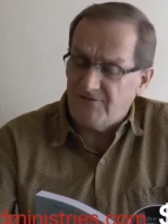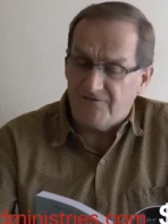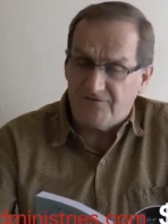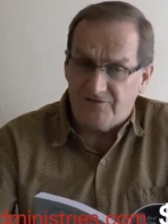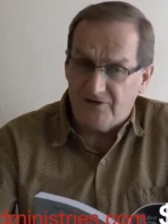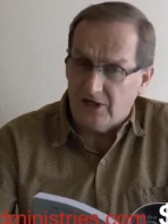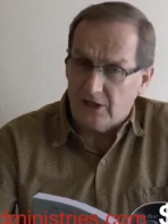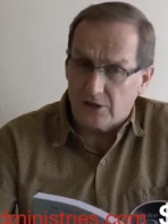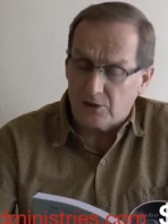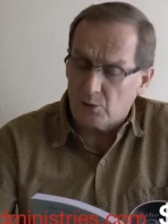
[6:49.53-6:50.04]

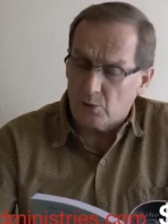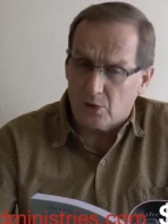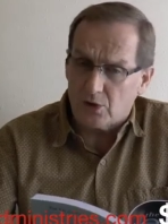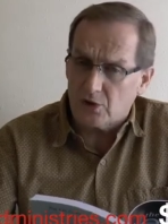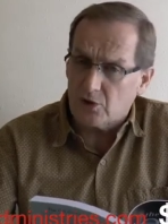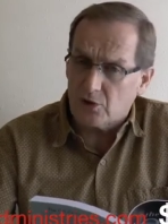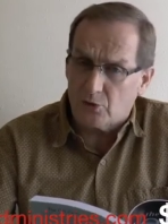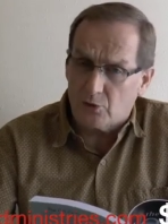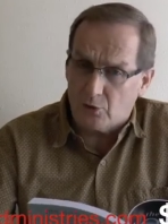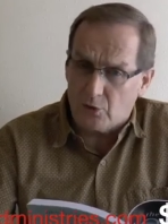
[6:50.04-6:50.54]
felt were
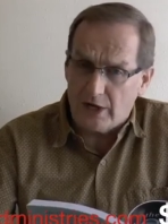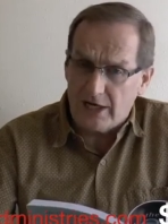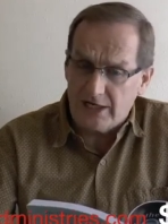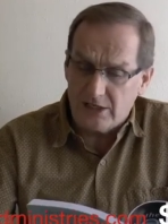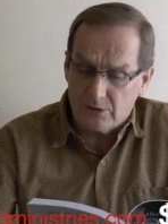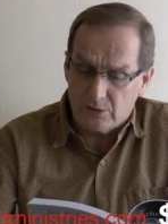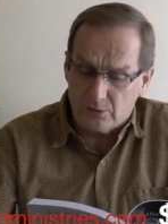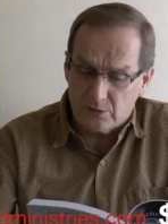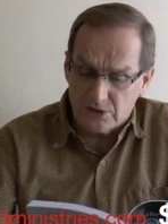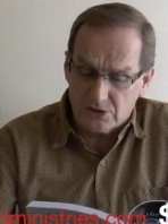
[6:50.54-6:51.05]

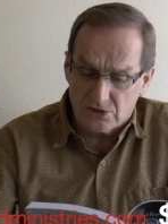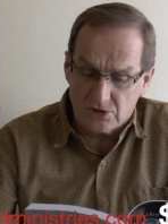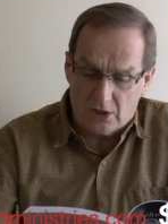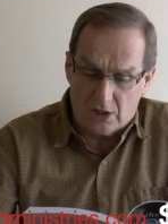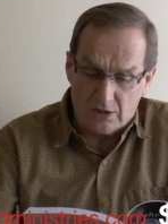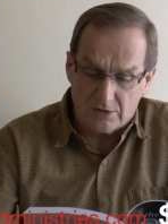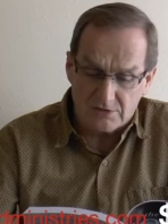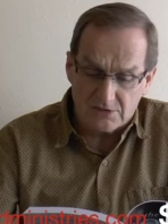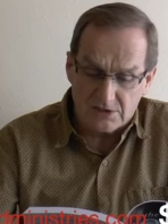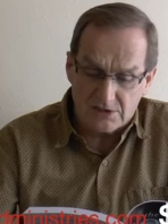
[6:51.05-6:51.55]
great
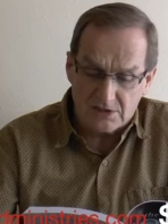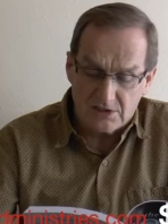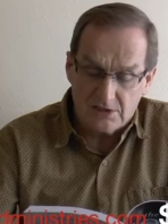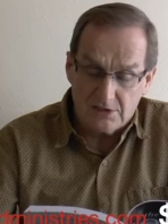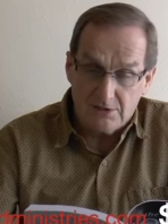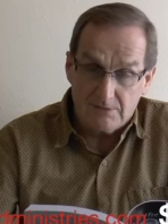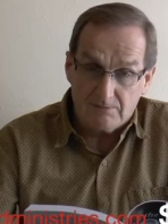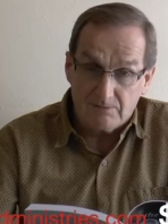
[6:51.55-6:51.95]
results.